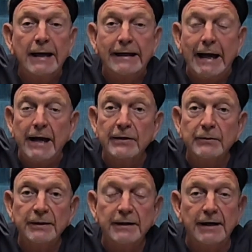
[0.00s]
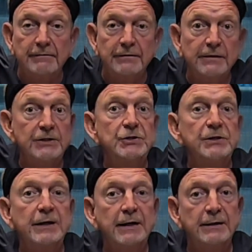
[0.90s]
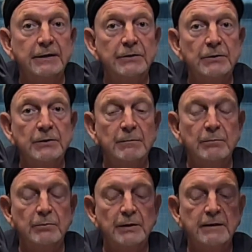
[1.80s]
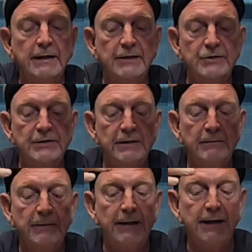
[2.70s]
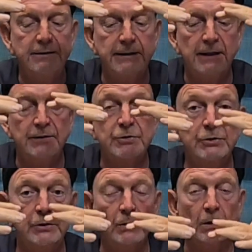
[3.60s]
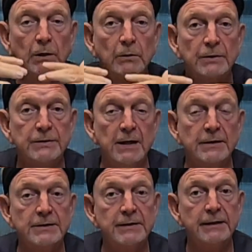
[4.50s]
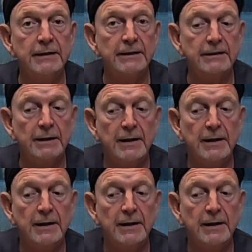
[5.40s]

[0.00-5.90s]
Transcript: gathering heavenly chi, and then you can bring that chi back down to your lower dantian.